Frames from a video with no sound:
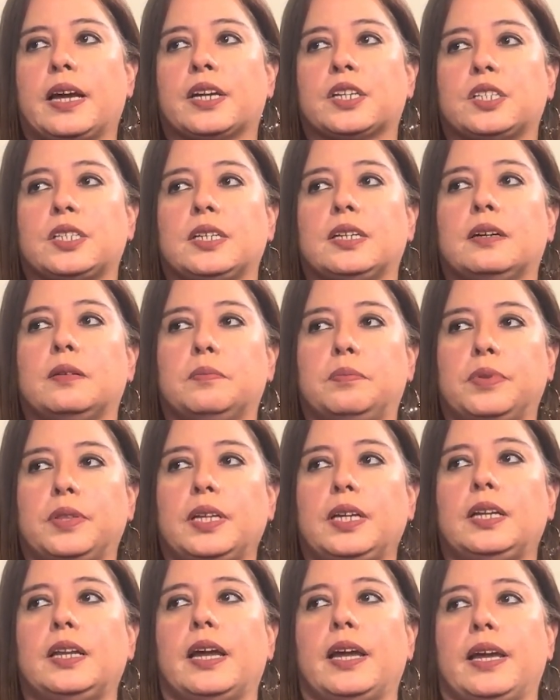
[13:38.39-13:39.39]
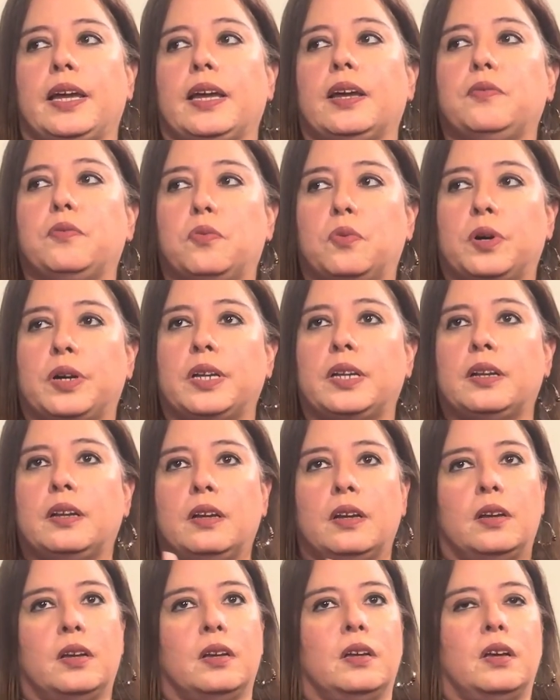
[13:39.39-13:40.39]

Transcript: actually complete a one